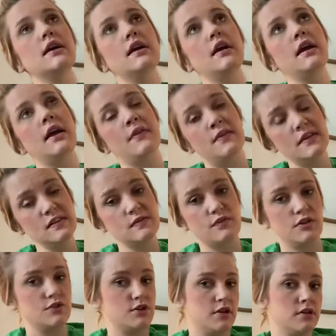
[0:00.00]
In this
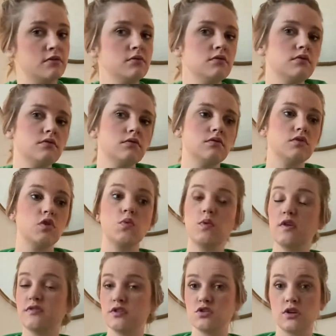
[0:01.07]
version, the
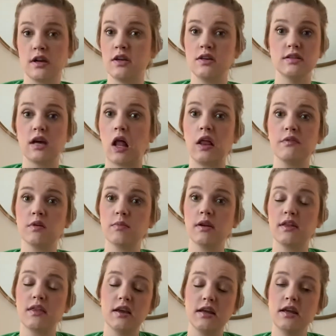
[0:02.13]
wolf is trying to tell everybody
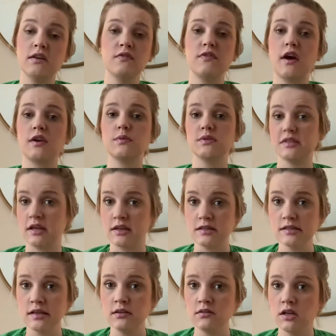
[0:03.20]
that he in fact was
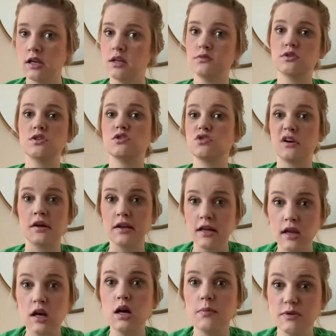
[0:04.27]
innocent and he was just trying to get
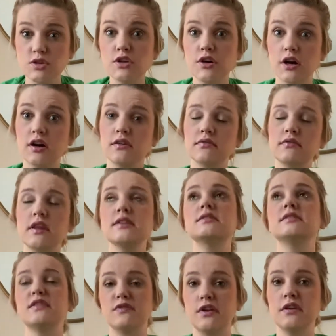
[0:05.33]
a cup of sugar. That's
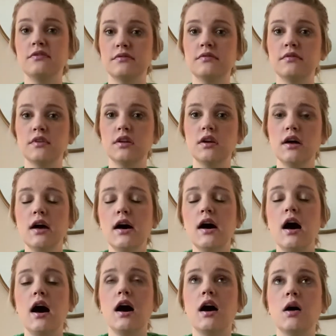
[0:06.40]
different.
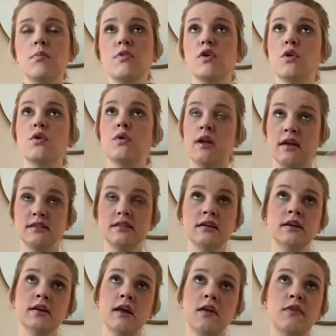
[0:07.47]
The
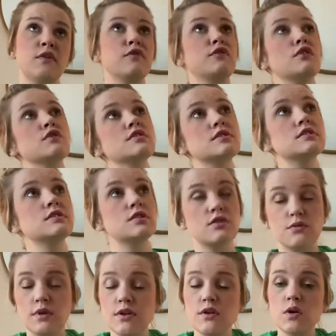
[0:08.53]
ending in the first
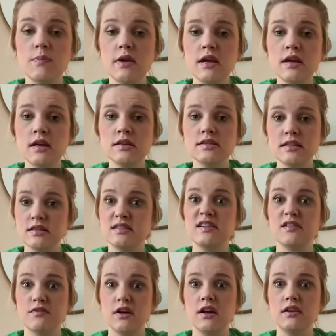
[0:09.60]
Three Little Pigs is
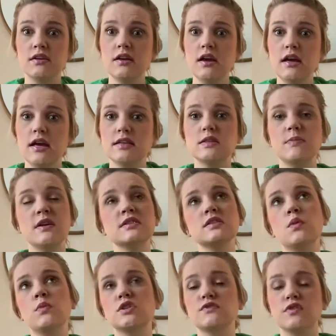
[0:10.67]
different. It depends on
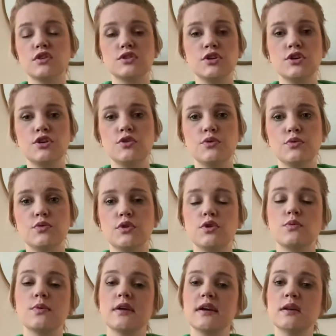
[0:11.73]
which version you
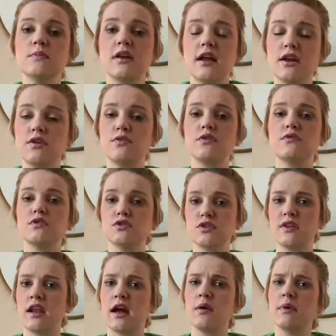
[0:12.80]
read, but I know the version
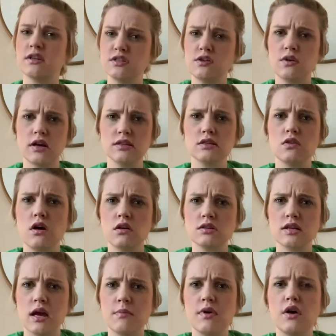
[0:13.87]
that I read to you guys a long
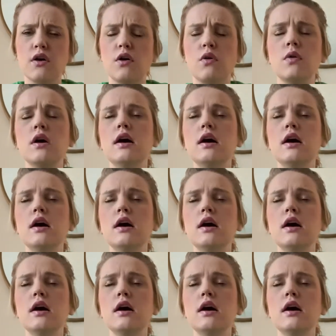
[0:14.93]
time ago